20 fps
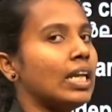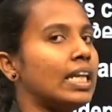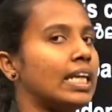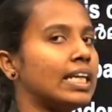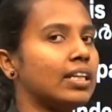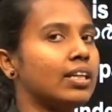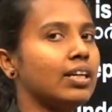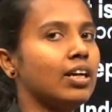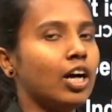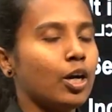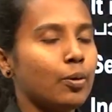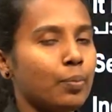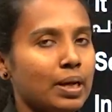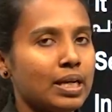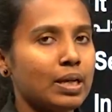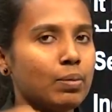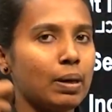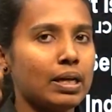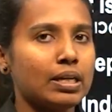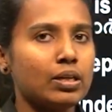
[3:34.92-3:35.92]
or Langley
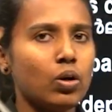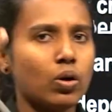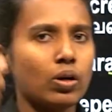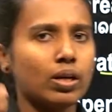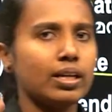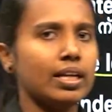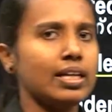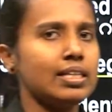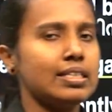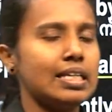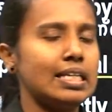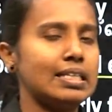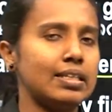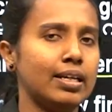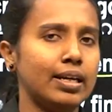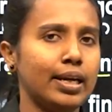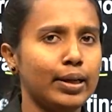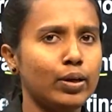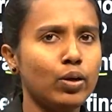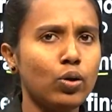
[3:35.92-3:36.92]
government, a matter
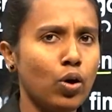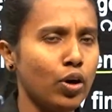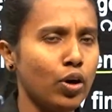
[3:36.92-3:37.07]
organization lake, a